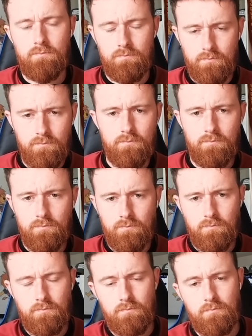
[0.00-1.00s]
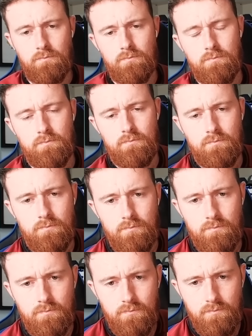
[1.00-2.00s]

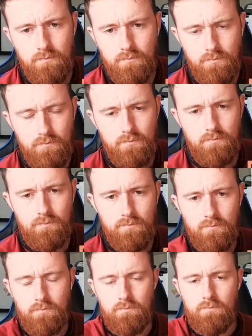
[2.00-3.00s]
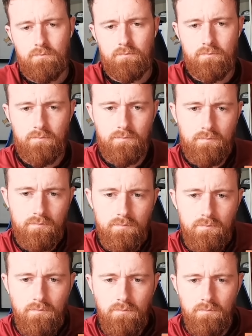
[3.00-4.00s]

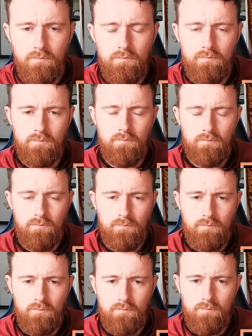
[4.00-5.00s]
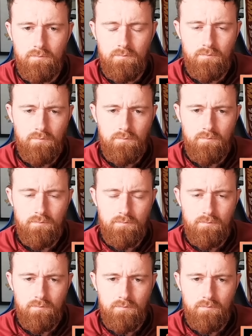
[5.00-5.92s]
This person isn't speaking.